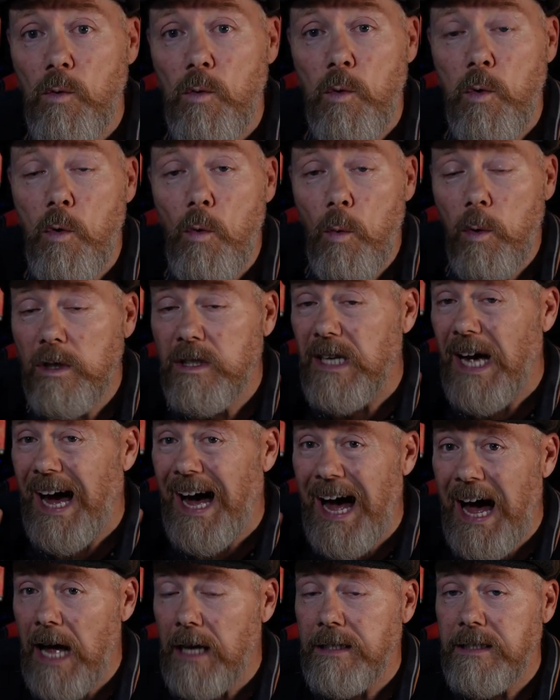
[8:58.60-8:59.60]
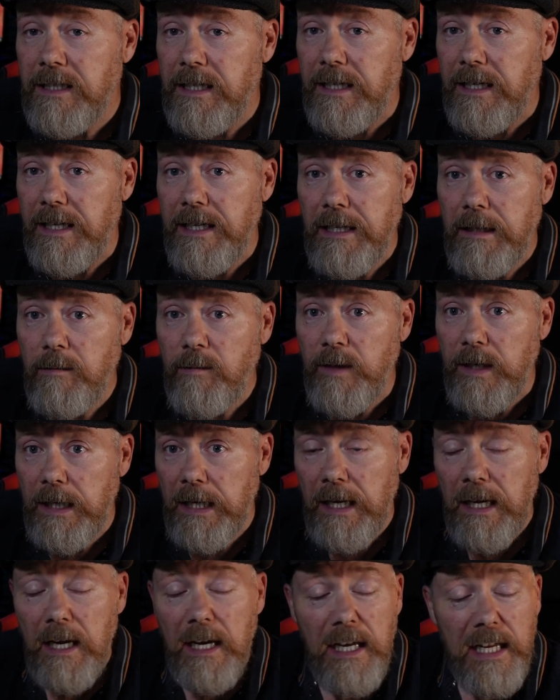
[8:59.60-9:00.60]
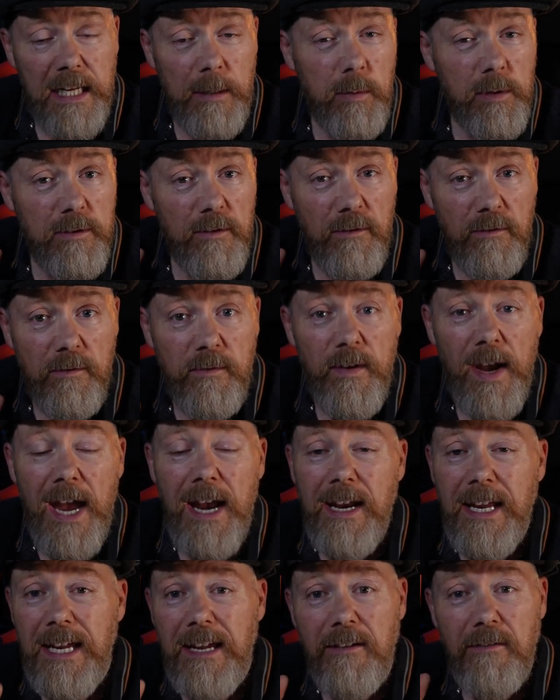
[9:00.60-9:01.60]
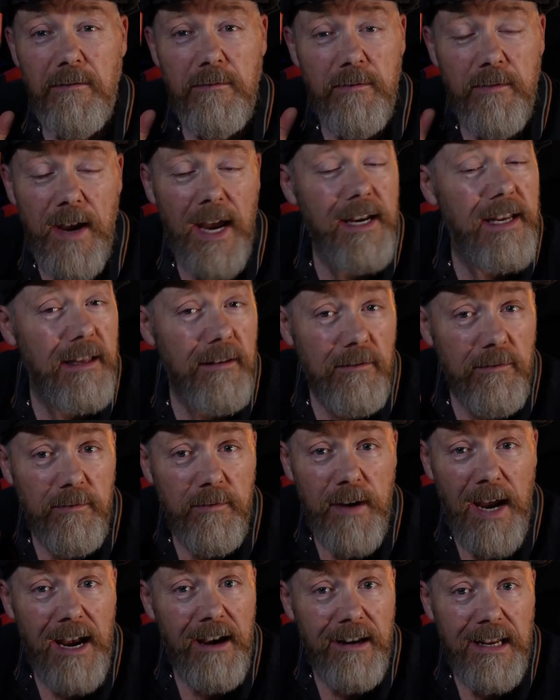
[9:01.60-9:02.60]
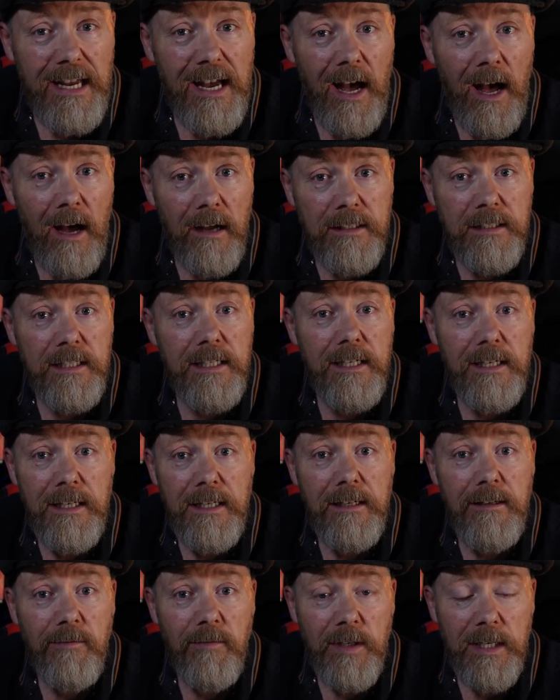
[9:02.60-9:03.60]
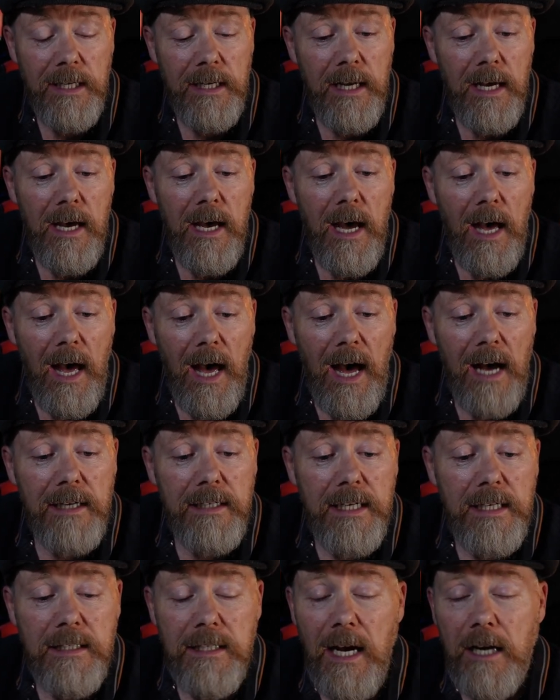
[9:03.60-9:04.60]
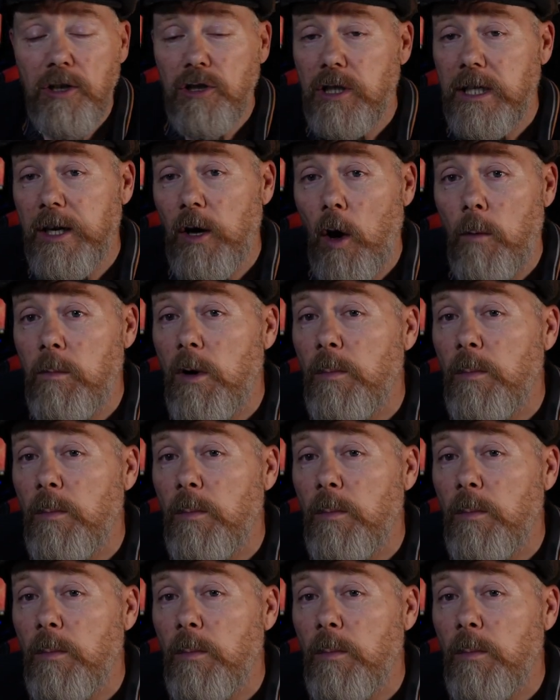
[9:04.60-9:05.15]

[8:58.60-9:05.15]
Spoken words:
who was anti-EV, he was very, very, very anti-EV, and he's actually on